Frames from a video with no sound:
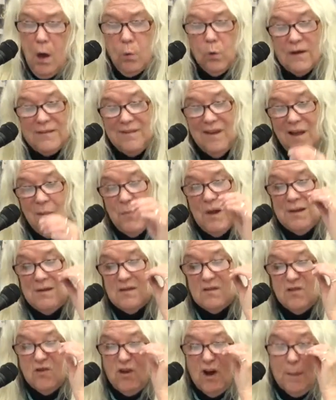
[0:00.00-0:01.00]
One time I
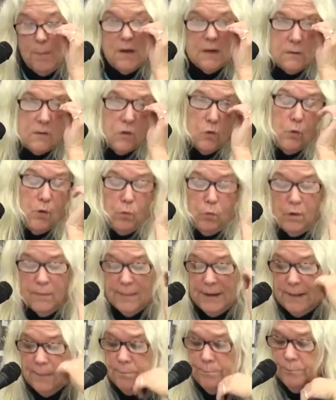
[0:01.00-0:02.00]
described it to a
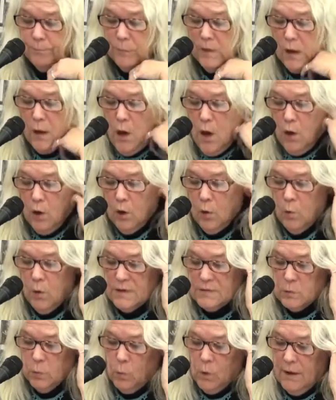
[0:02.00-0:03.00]
woman who
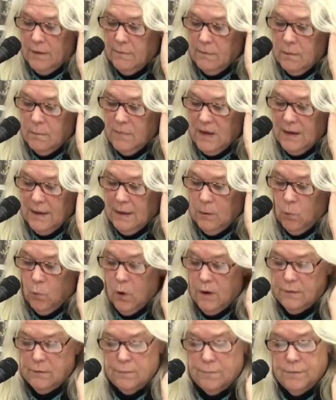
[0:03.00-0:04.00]
was one of the many
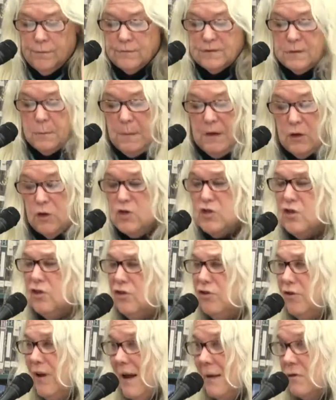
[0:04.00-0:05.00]
wonderful spiritual
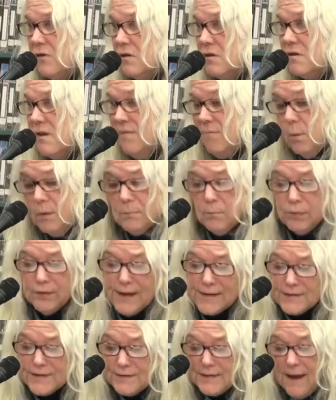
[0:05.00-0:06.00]
directors I've been
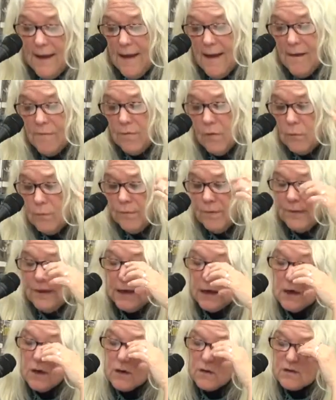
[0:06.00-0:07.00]
blessed to have over the
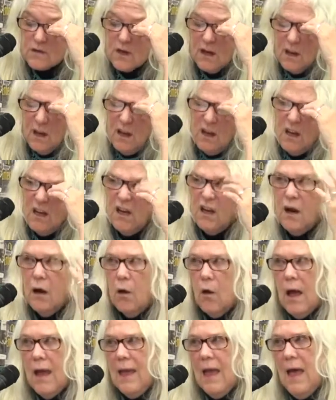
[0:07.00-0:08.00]
years. You
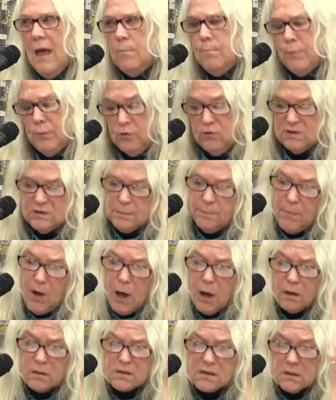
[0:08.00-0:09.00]
know, I had Buddhist
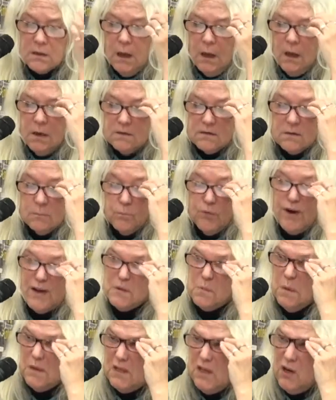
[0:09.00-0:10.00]
monks, some
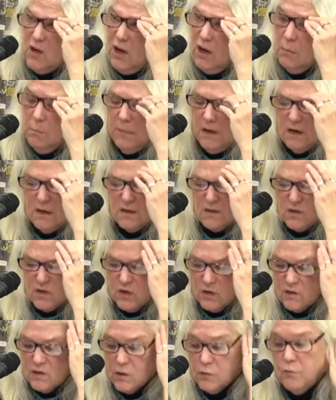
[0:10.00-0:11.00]
Presbyterian
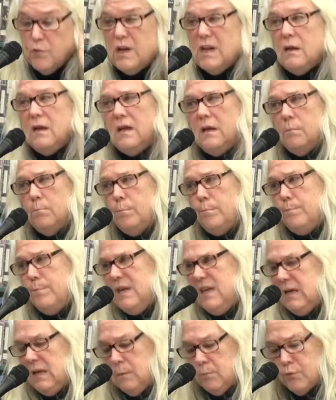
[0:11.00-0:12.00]
ministers, 3
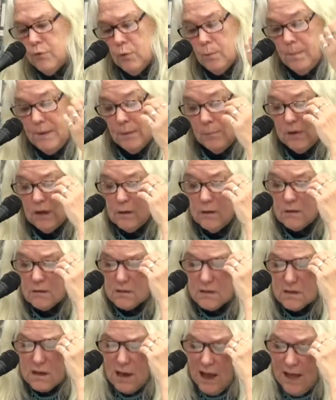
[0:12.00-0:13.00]
Hebrew biblical
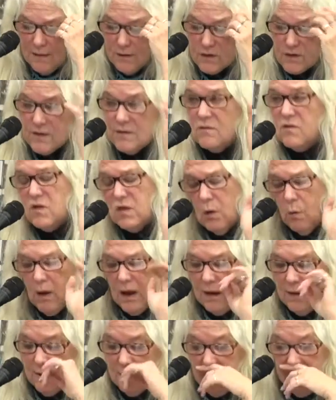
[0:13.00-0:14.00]
scholars, and so
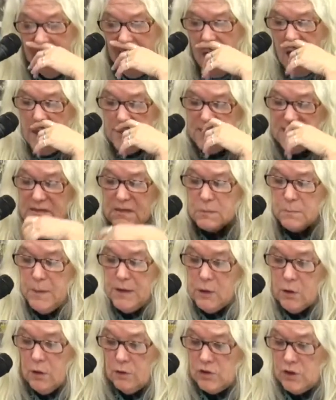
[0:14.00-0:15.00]
on. And this
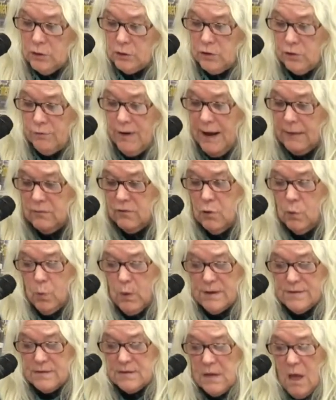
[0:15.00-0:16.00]
spiritual director
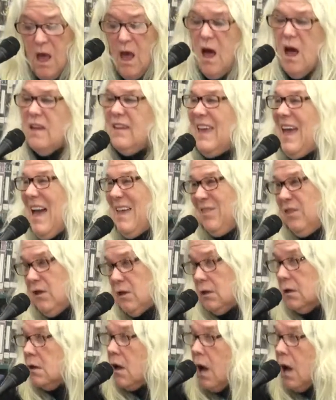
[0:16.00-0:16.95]
was a Catholic